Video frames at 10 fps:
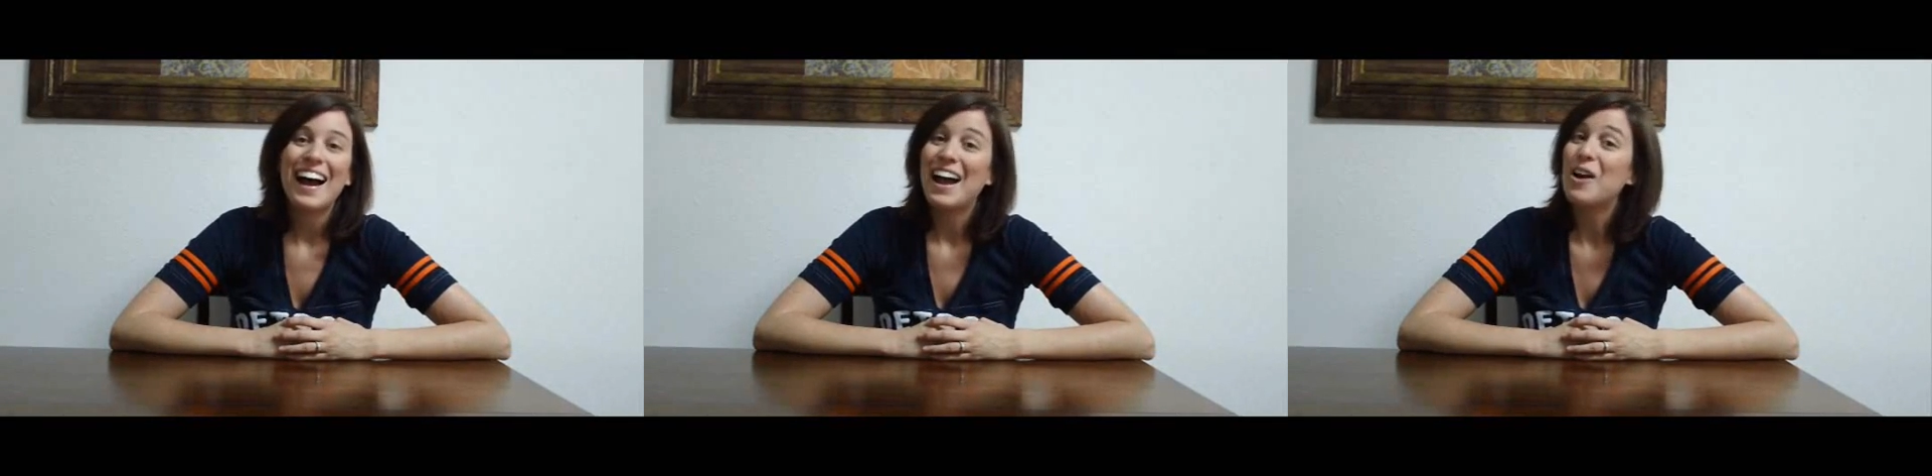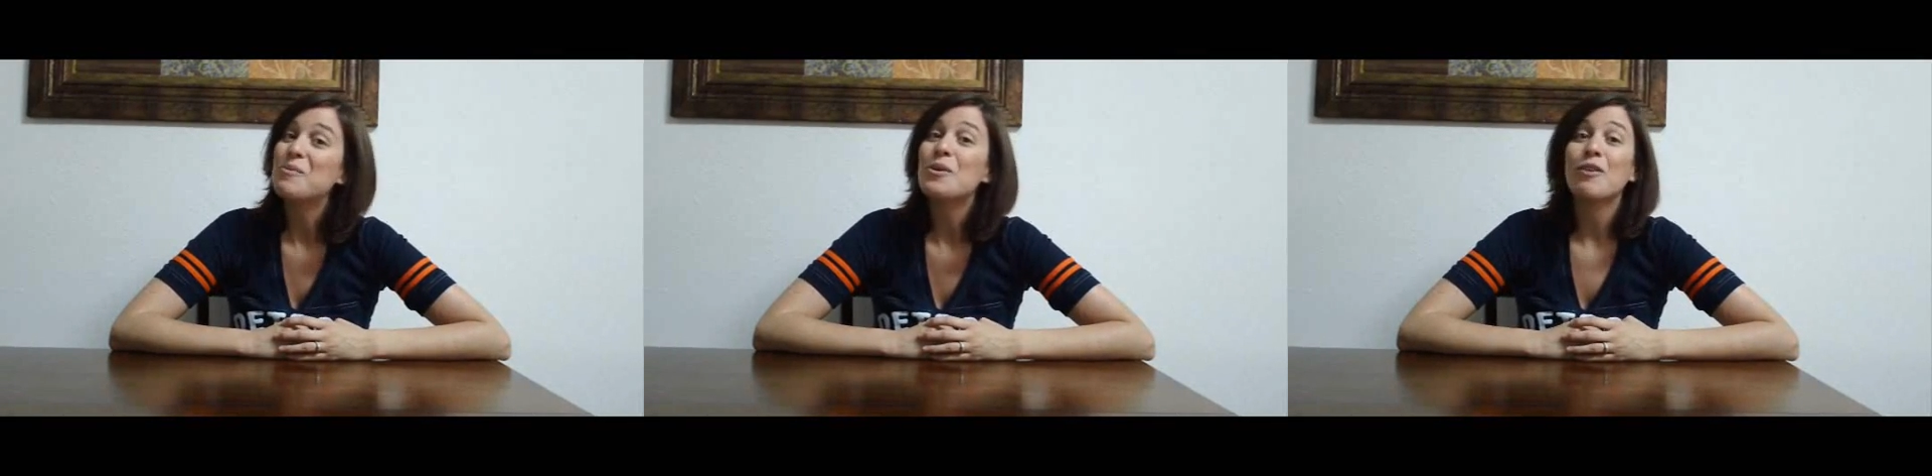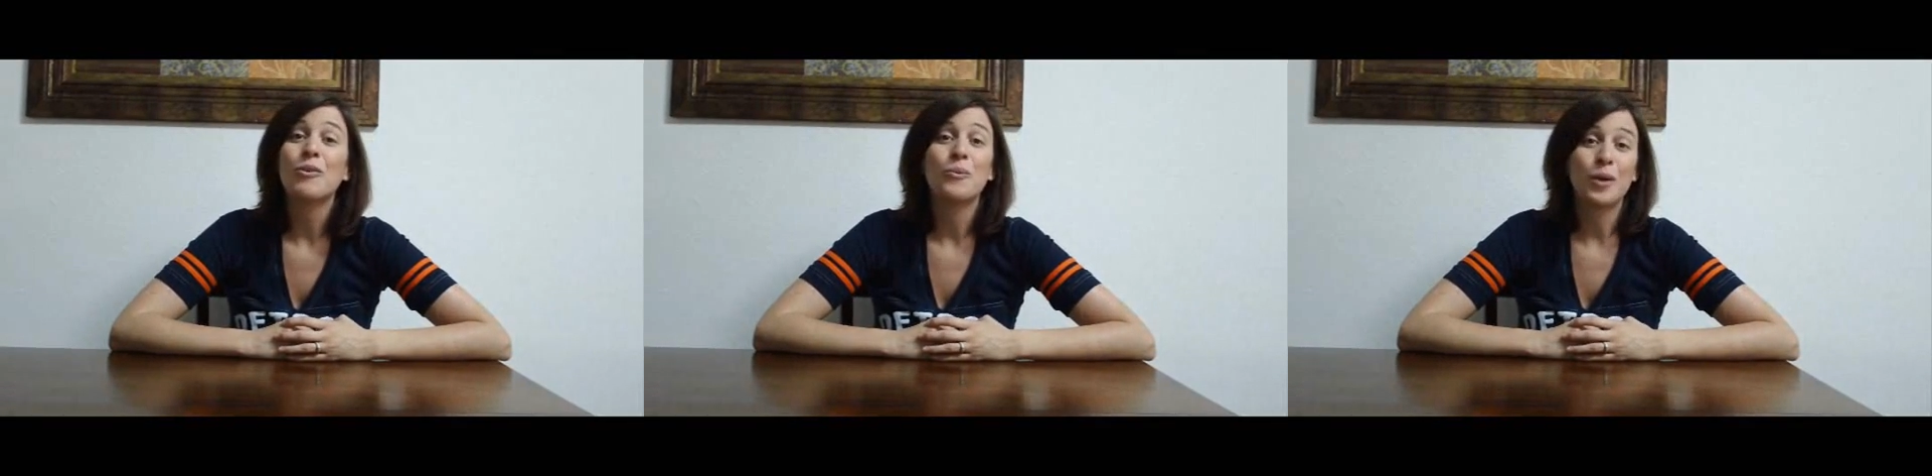I hope you
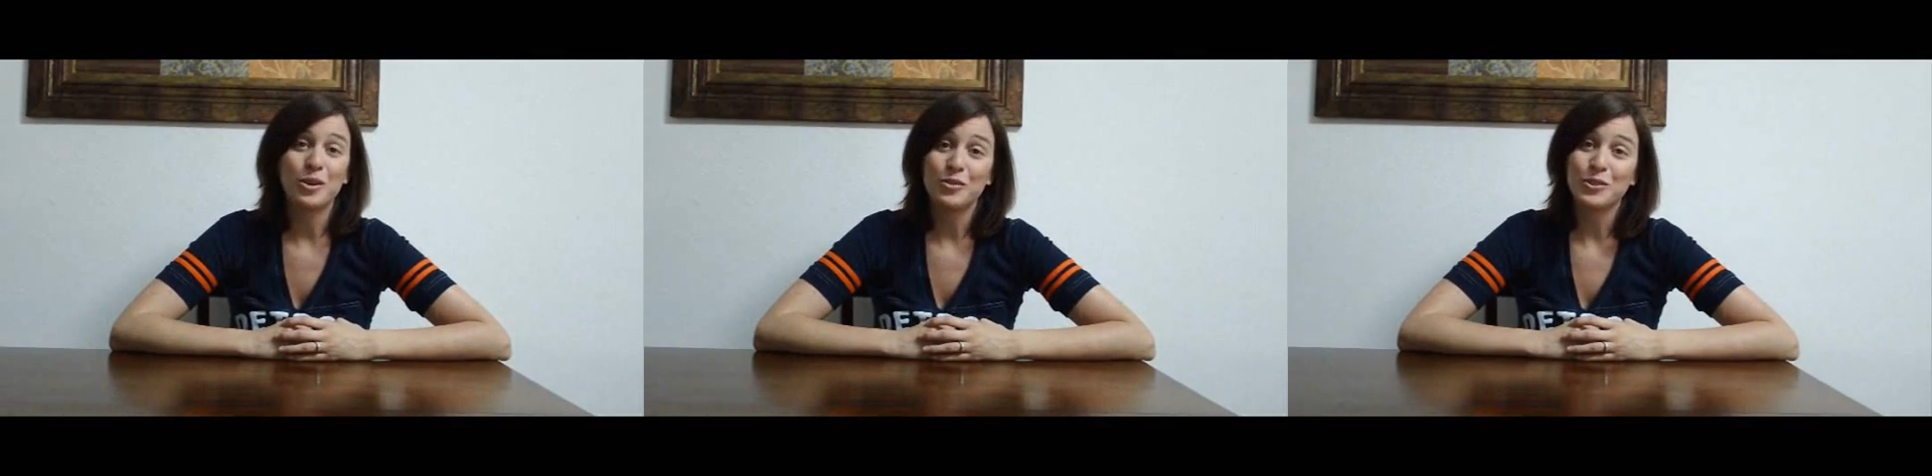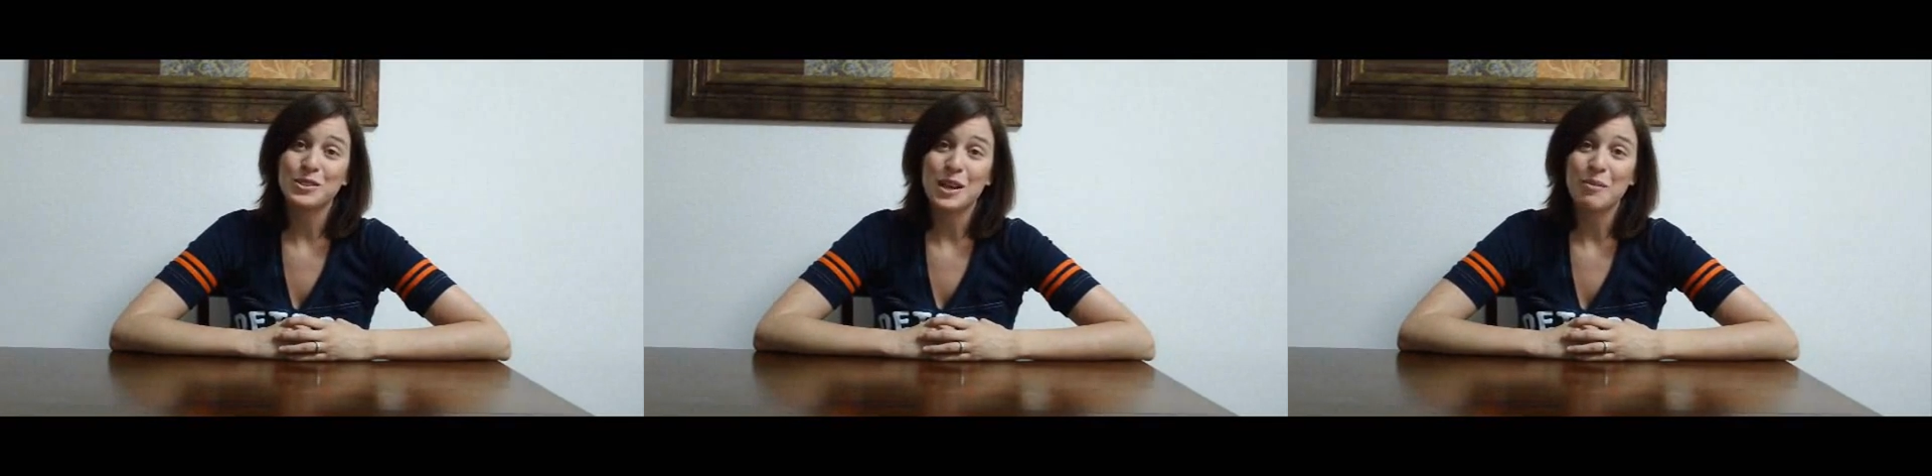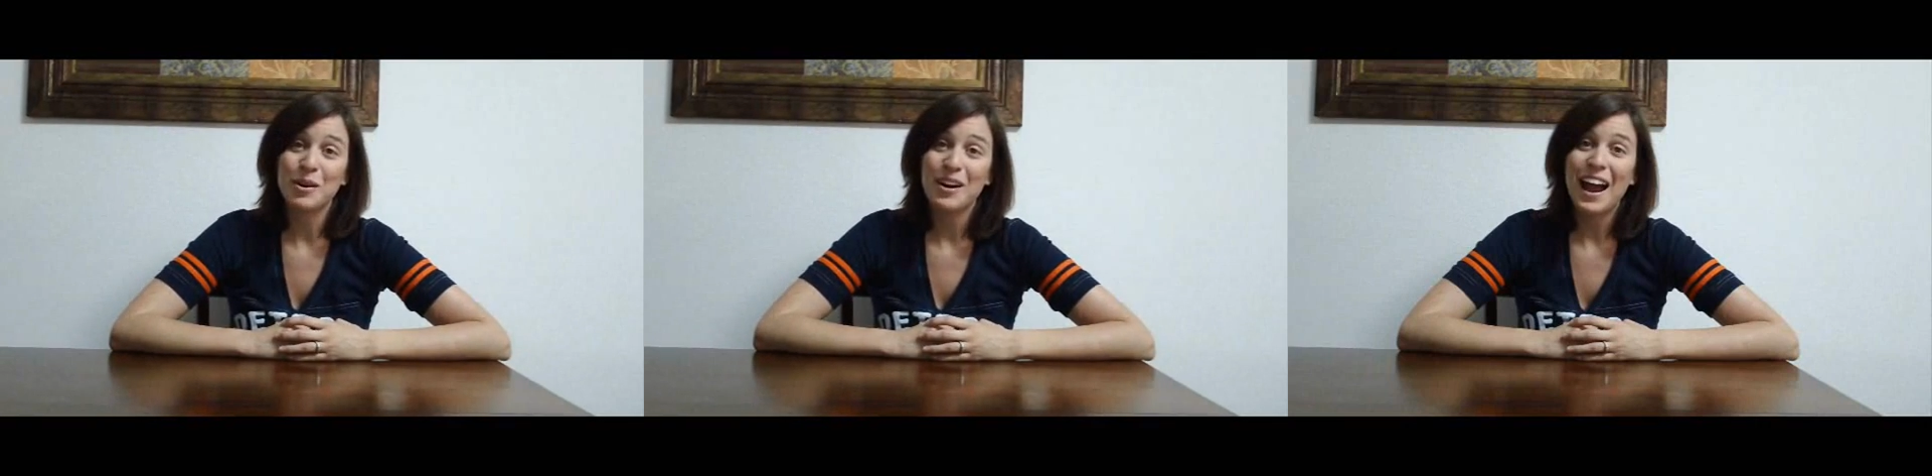have a wonderful summer.